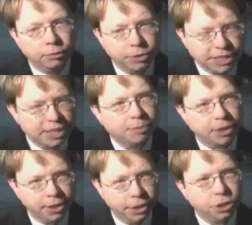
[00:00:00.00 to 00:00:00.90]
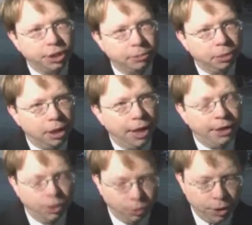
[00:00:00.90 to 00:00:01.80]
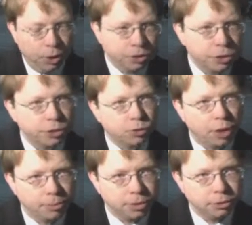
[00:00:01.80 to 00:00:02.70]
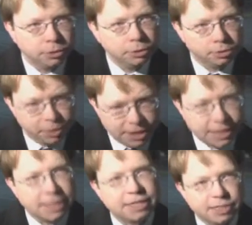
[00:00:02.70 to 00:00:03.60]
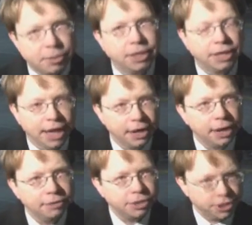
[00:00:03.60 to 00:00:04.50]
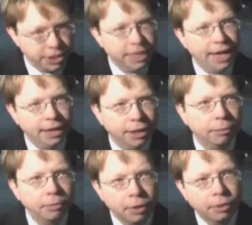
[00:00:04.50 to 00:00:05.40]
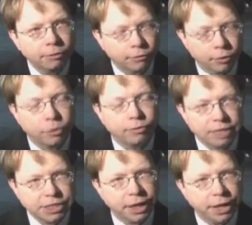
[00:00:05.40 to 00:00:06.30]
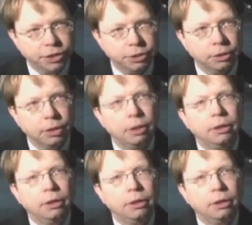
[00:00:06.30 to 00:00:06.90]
When the suspect initially complied, he reholstered his weapon to place that suspect in handcuffs to detain him for further investigation.